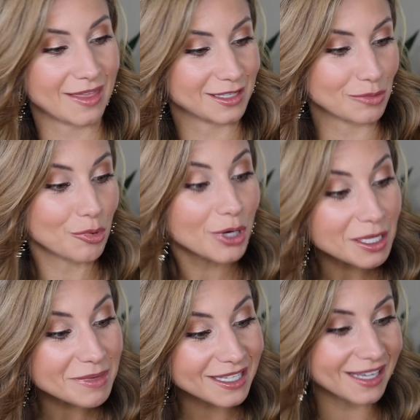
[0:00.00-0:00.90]
That's a
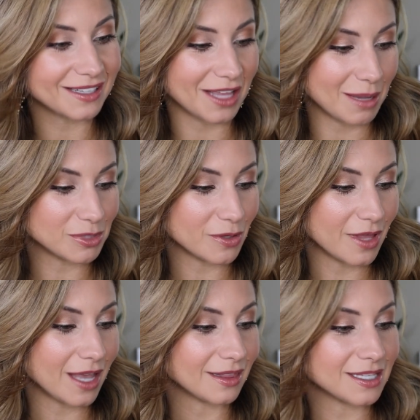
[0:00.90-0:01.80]
pretty big claim. So
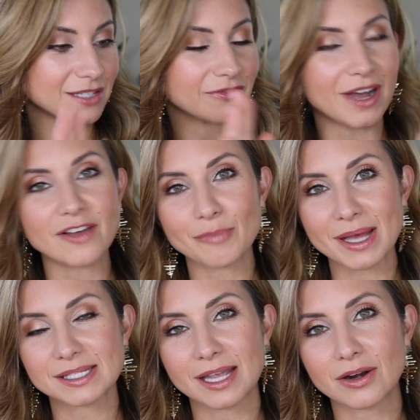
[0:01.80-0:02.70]
they list five
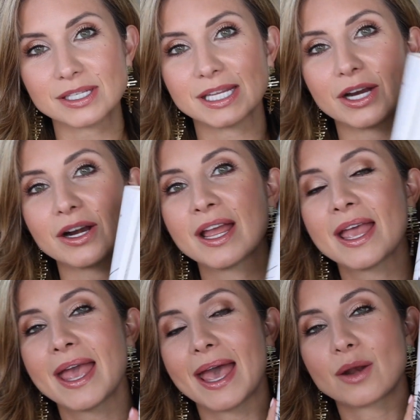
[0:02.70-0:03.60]
mascaras here
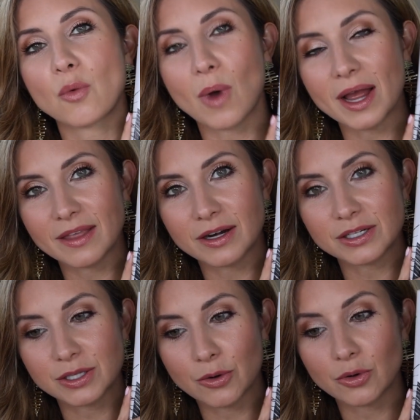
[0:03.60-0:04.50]
and why they are
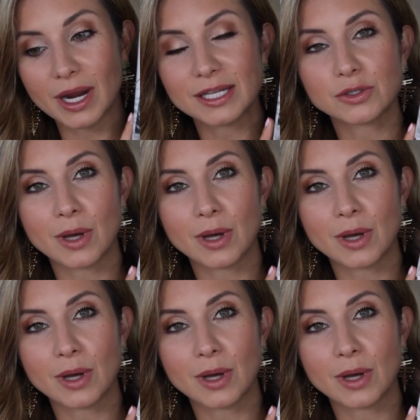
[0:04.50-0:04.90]
so great.